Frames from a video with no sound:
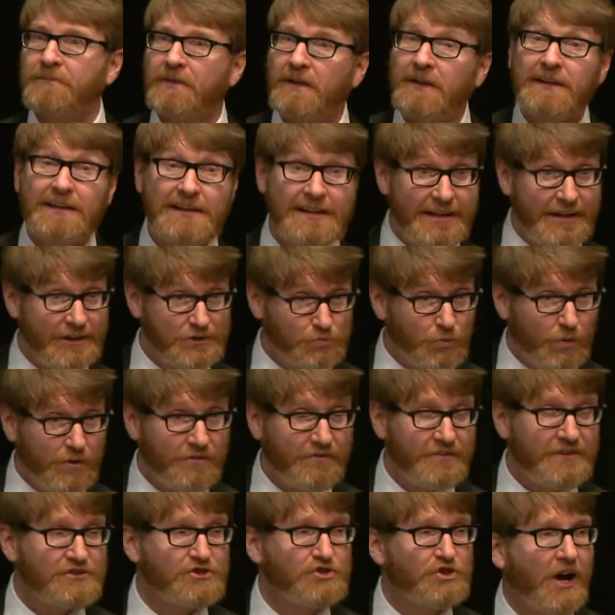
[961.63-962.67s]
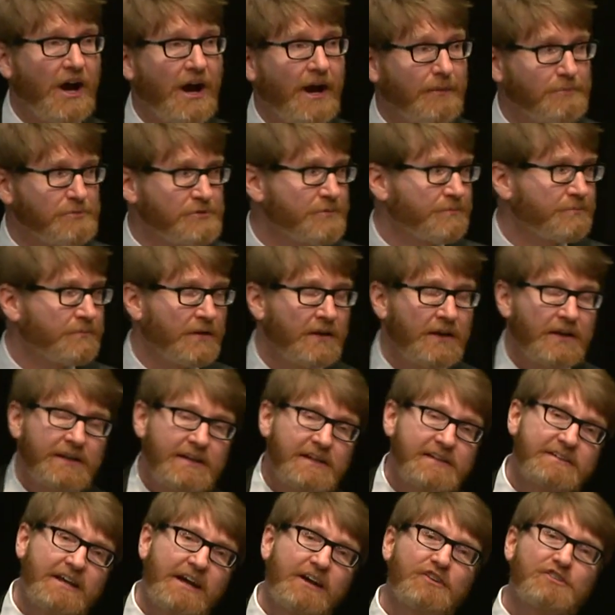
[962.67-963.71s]
He gets one of these jobs.
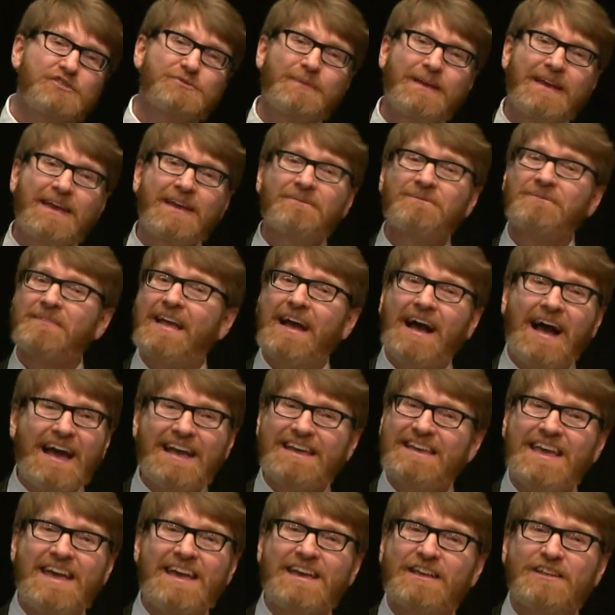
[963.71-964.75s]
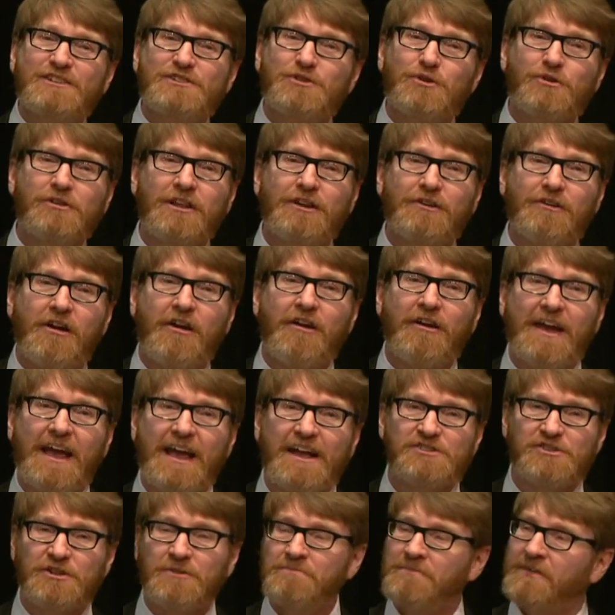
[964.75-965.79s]
He tells me, I can't get you a literary
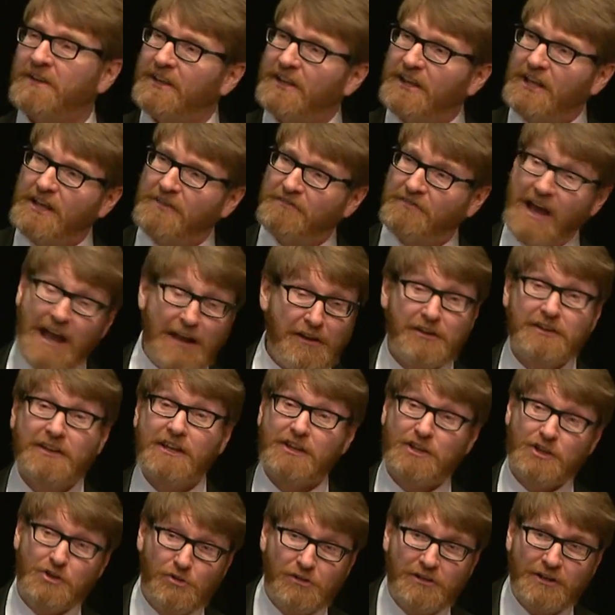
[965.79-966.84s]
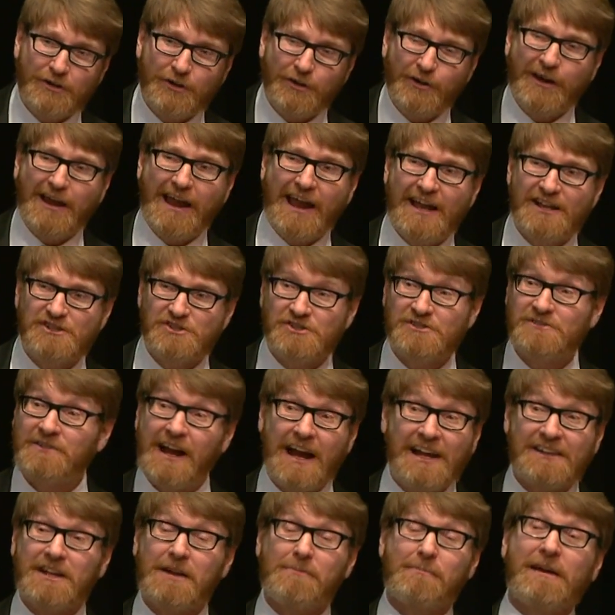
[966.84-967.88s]
agent. If I could get you a literary agent,
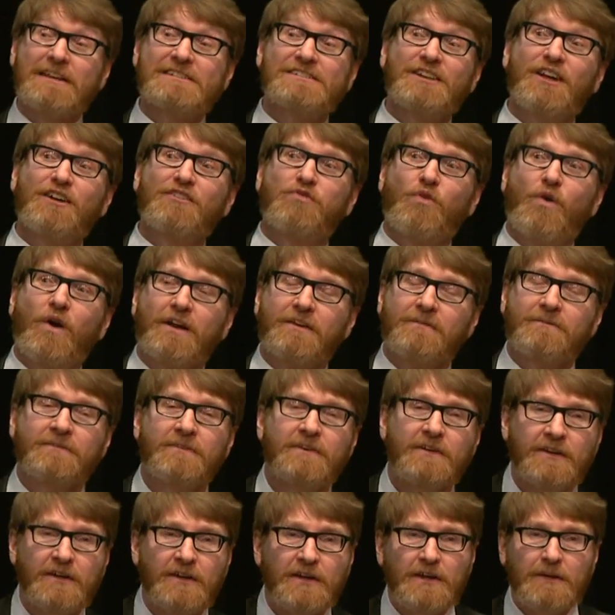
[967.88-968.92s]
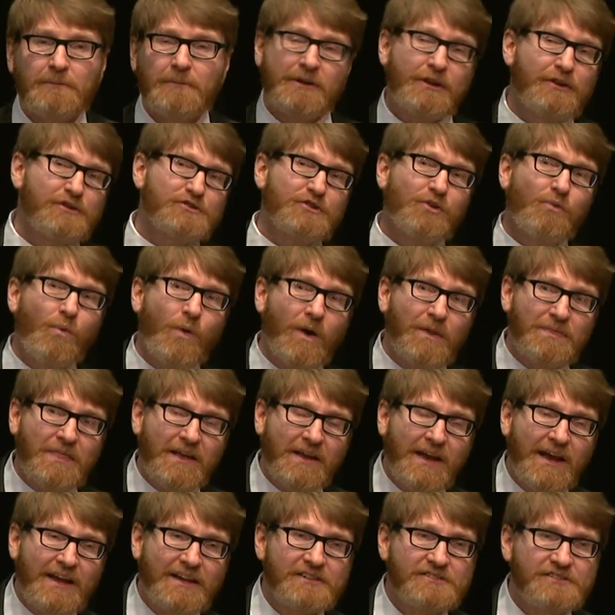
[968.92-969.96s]
I'd get myself one. But here's the one thing
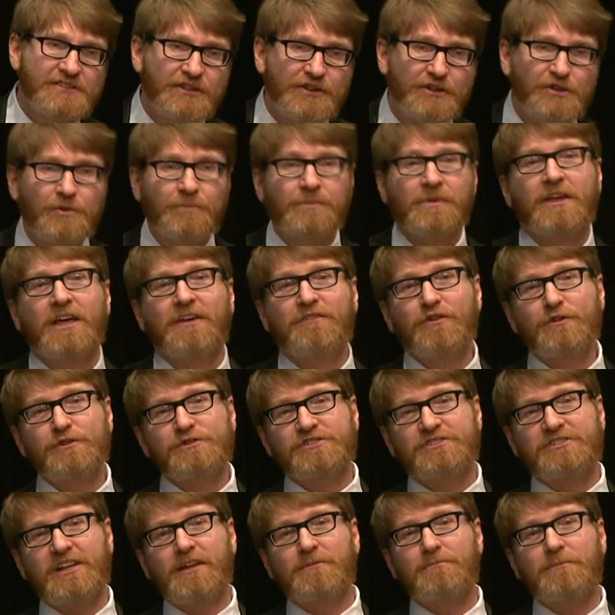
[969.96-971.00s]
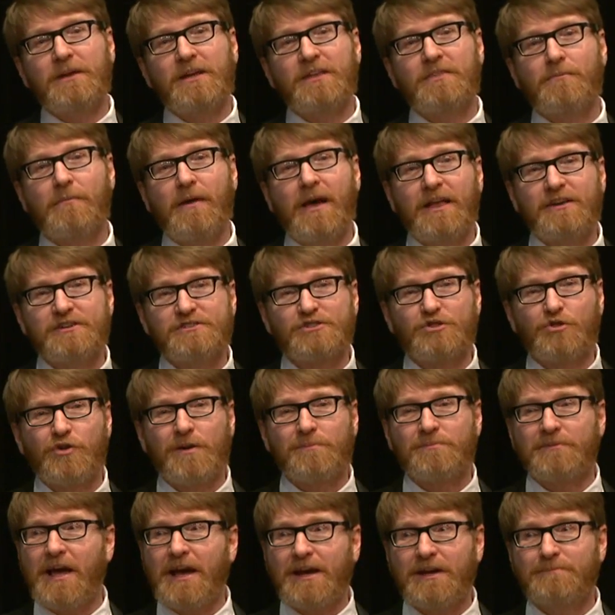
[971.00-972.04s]
I can do. If you send me the
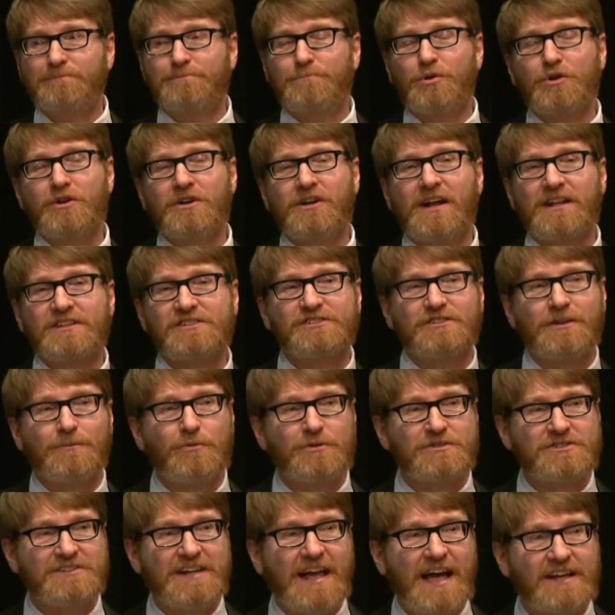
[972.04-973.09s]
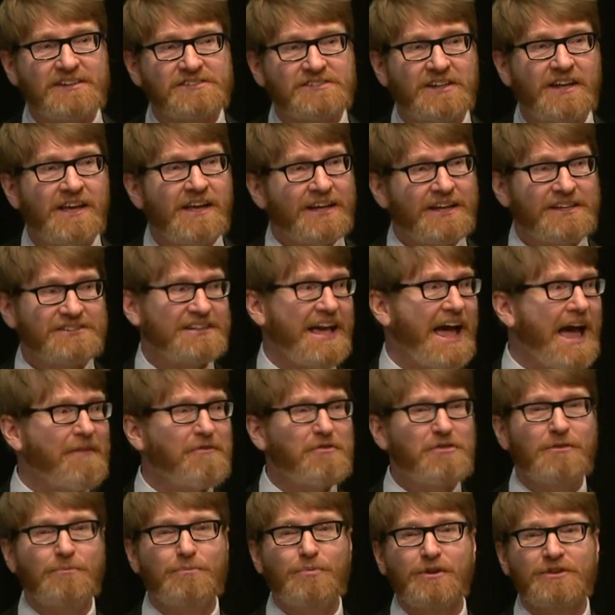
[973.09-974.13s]
manuscript, I can put it on someone's desk. Because half
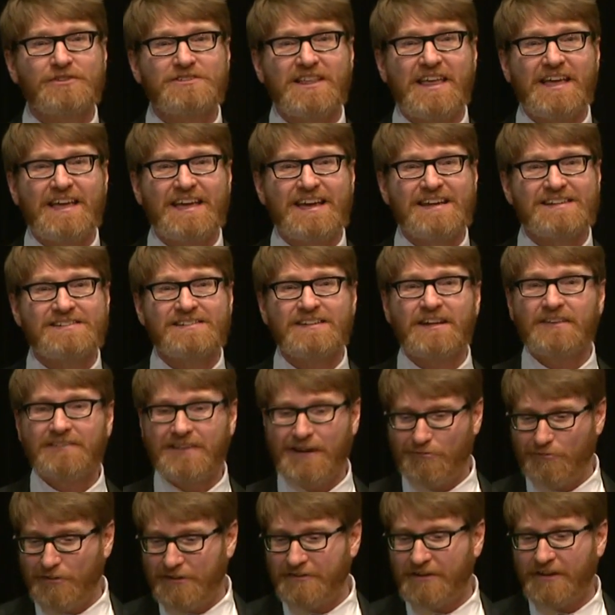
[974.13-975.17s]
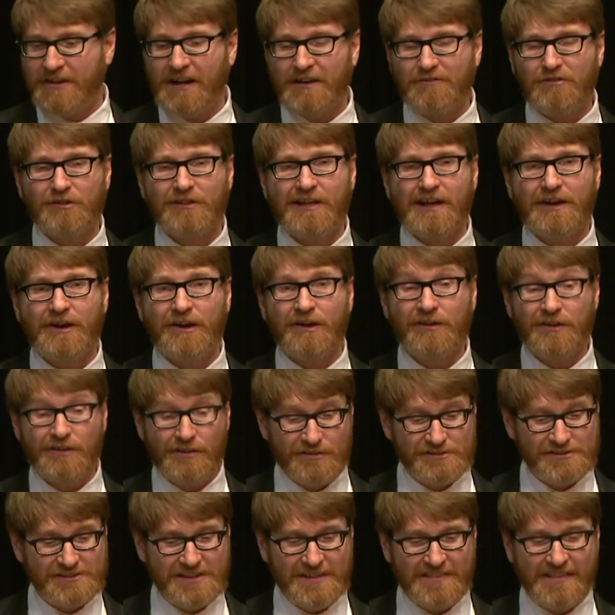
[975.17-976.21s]
of the books they get, they read the cover letter,
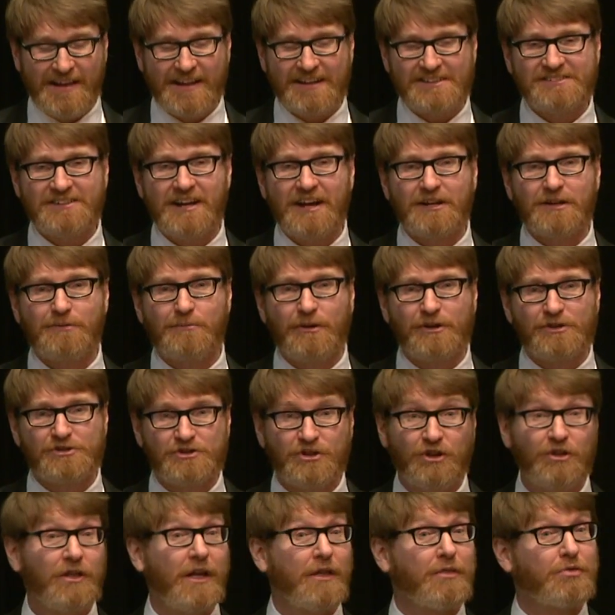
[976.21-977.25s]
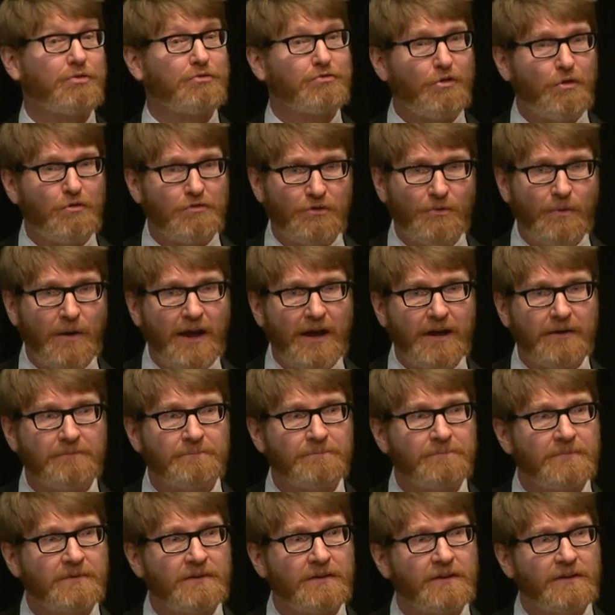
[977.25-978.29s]
see that it's not commercial, and throw it away.
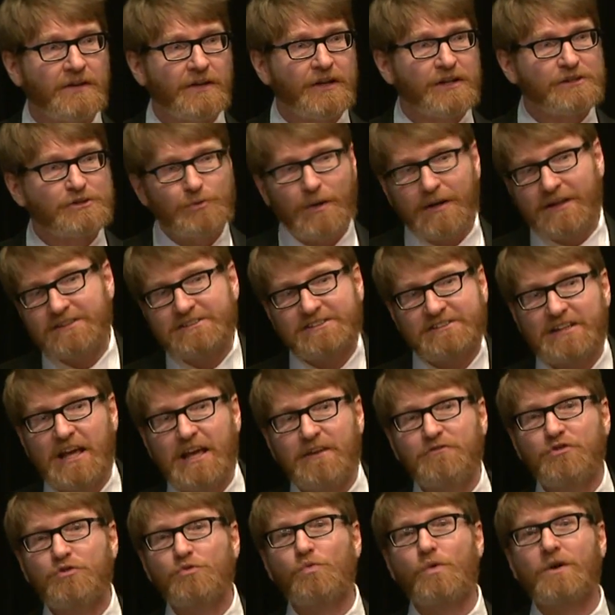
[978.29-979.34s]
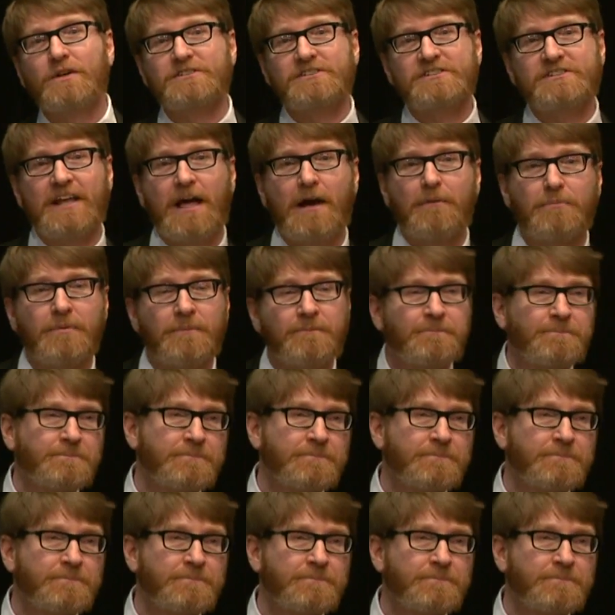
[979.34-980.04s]
So I can save you one step.